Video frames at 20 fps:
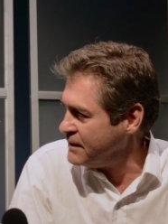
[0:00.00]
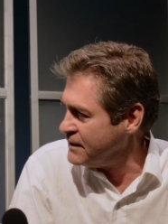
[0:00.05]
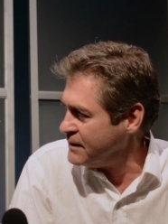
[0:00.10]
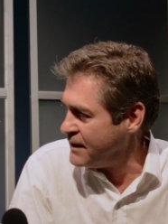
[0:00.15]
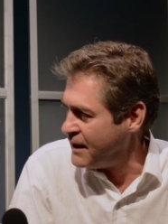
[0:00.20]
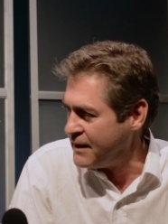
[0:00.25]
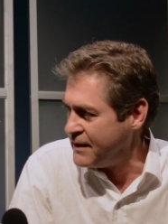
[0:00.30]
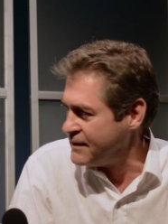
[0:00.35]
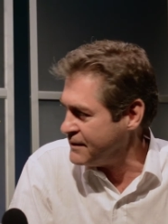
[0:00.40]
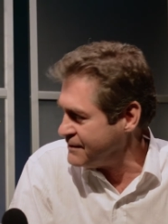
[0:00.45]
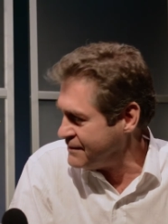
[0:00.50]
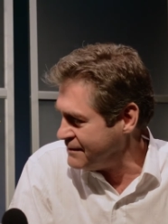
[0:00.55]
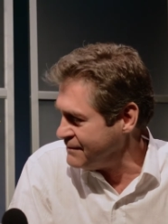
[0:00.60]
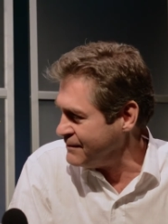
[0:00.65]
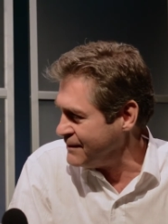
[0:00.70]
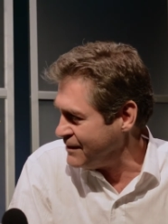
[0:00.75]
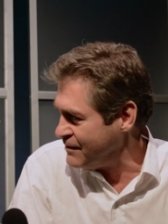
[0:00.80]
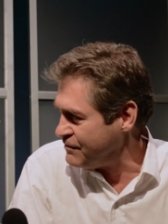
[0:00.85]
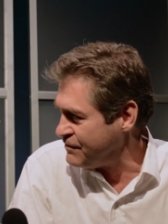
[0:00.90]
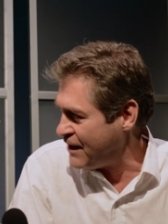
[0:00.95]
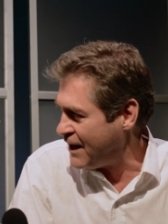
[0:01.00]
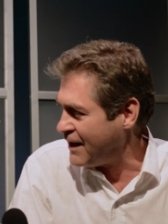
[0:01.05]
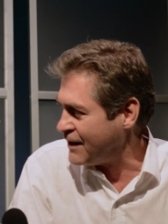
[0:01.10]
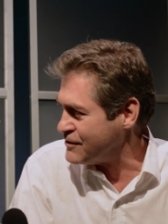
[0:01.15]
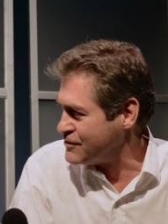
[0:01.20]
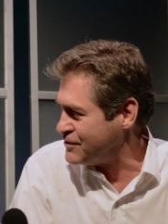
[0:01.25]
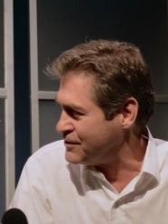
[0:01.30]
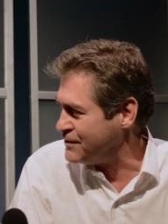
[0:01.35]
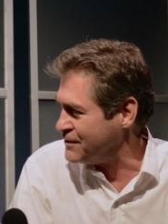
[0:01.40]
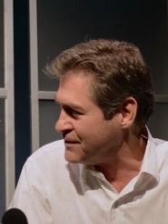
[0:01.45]
that, in
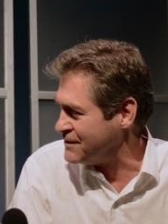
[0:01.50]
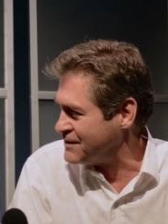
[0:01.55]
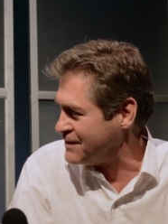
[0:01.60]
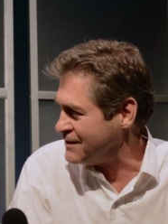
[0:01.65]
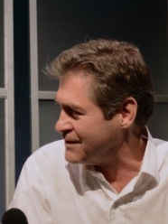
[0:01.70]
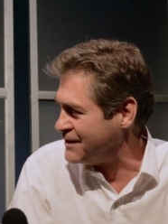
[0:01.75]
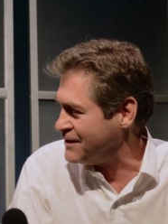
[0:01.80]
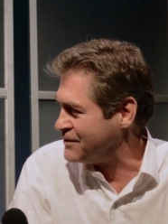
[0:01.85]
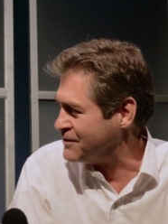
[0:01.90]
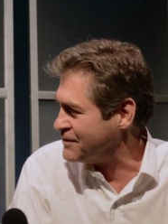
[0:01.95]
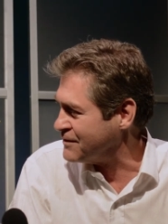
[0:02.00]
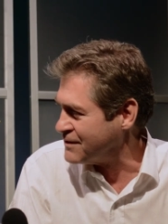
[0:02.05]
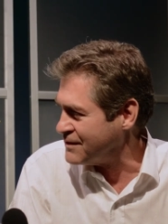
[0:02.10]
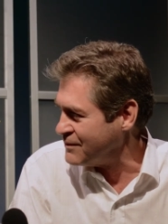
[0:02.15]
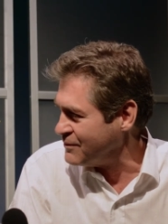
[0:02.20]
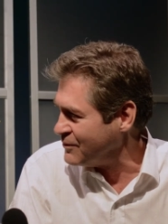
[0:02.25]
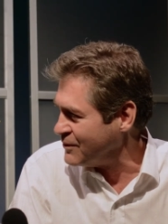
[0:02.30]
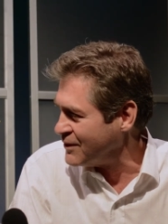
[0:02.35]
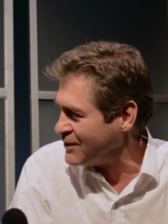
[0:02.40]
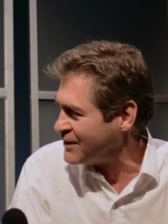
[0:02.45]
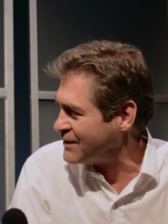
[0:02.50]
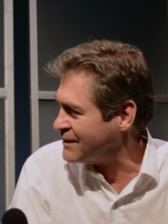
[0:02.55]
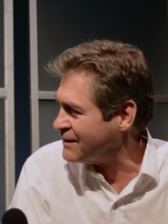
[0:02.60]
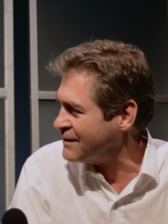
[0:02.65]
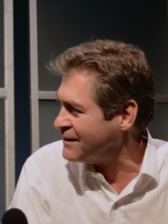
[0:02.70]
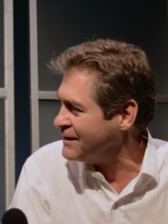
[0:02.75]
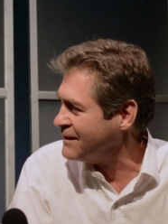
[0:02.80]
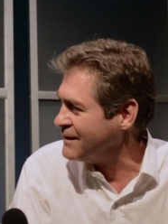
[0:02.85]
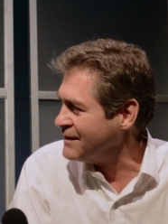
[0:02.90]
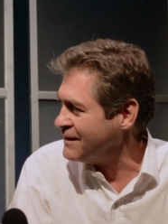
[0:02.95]
fact, students and teachers can work
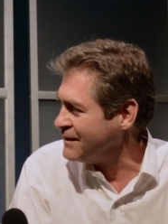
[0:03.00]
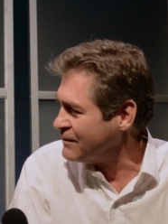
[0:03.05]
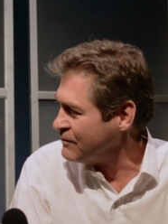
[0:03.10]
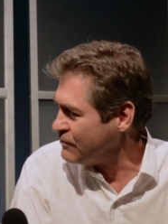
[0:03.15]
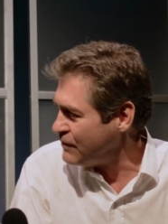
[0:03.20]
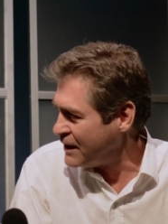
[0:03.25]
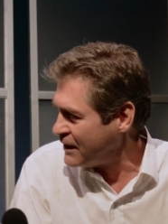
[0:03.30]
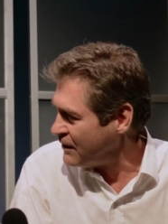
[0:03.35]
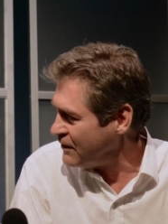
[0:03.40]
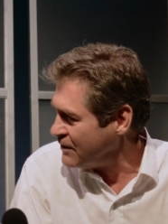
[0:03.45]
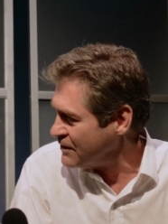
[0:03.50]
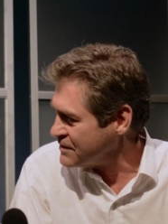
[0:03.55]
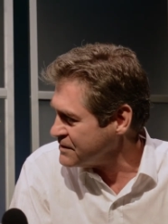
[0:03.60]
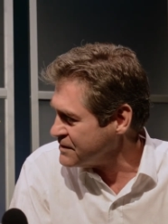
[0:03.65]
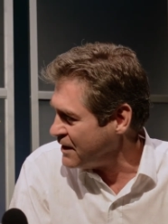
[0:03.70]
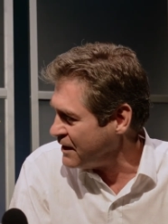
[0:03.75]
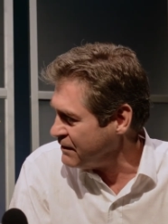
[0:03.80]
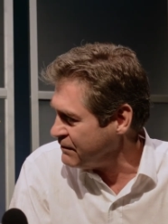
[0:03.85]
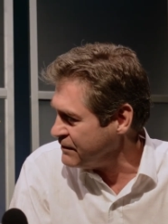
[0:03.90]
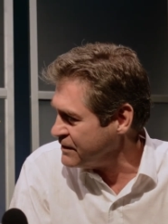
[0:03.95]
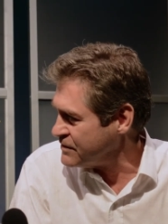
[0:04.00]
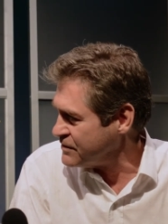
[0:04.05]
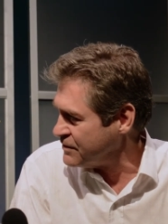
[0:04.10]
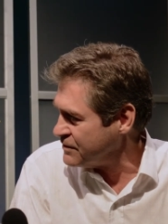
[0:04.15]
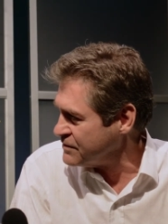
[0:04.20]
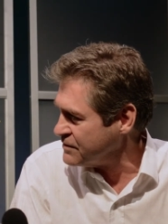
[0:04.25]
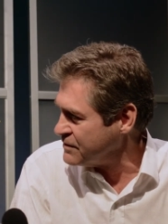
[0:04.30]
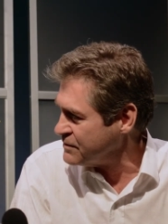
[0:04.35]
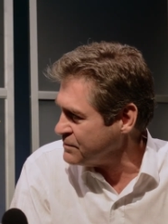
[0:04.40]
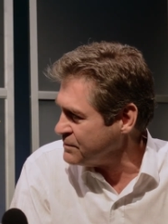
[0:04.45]
right alongside
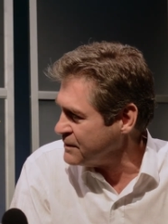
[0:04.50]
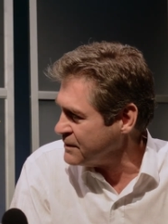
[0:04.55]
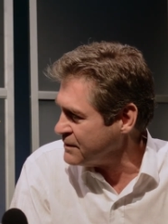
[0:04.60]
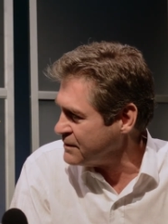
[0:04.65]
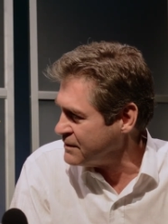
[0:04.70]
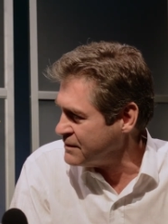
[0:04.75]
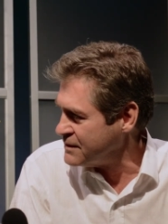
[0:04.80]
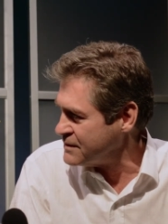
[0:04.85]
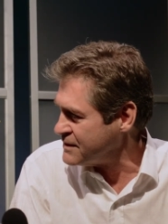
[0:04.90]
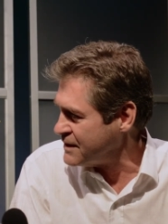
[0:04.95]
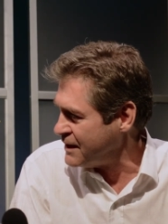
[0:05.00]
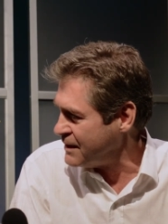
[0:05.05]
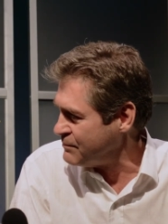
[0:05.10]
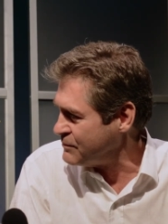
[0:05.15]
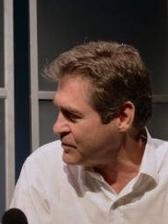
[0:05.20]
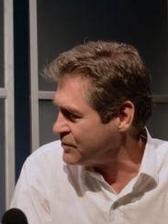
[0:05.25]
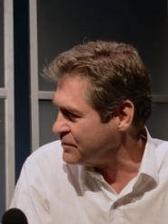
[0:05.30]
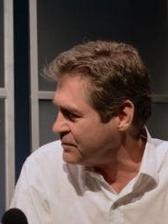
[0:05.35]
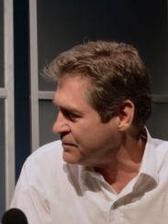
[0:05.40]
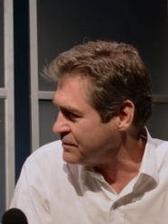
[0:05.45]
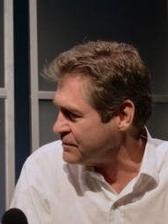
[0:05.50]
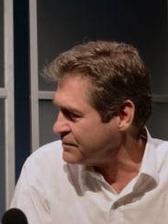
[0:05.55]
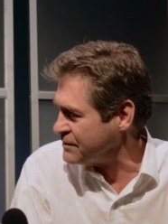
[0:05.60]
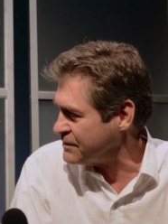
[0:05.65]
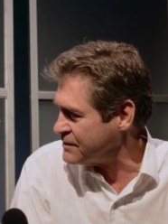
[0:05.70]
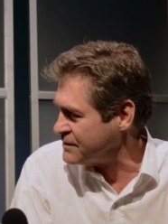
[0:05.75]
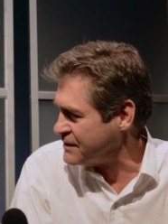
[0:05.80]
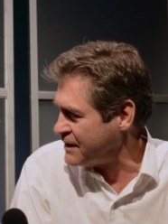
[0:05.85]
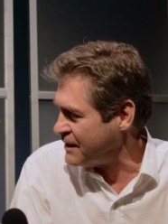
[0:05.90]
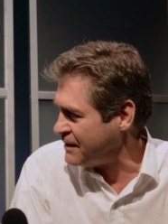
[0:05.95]
researchers with the same tools
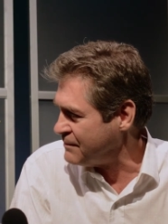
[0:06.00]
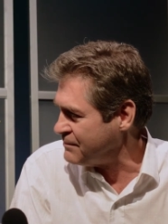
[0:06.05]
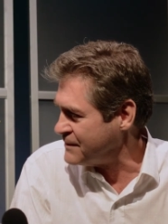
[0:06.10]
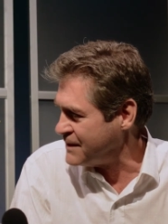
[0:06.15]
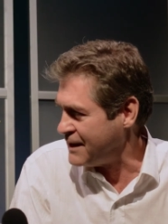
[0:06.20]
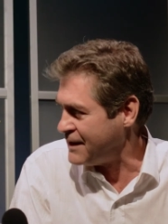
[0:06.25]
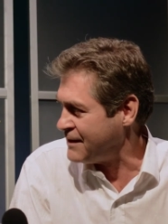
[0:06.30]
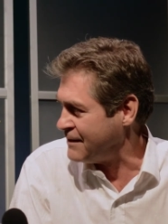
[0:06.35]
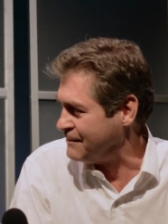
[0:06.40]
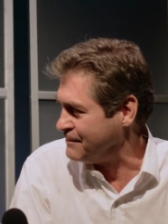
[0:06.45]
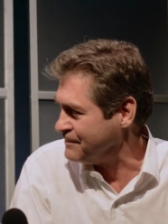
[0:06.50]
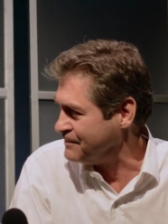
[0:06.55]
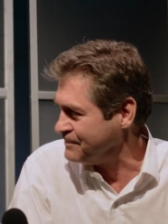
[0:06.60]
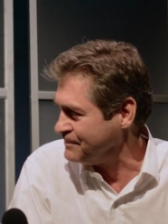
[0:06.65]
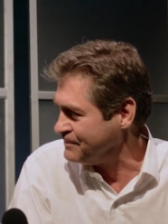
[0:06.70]
and same data.